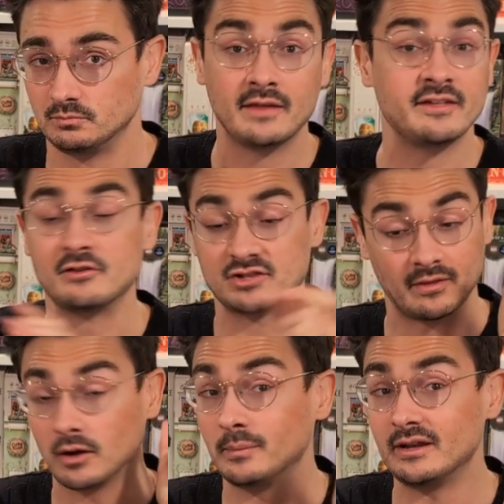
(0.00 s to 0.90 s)
I think there's a
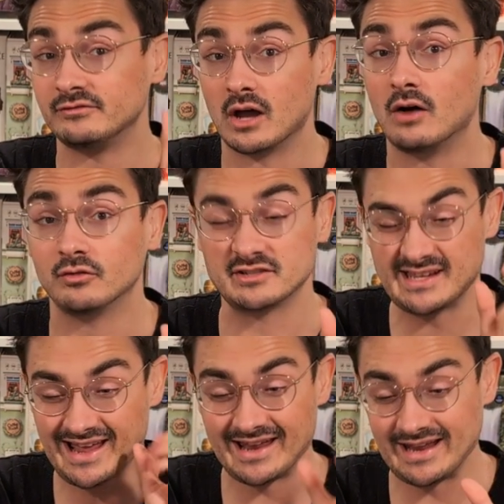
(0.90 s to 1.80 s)
little bit of
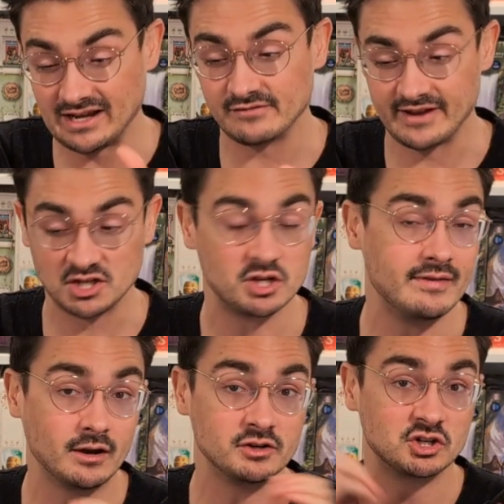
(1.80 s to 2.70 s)
novelty and innovation there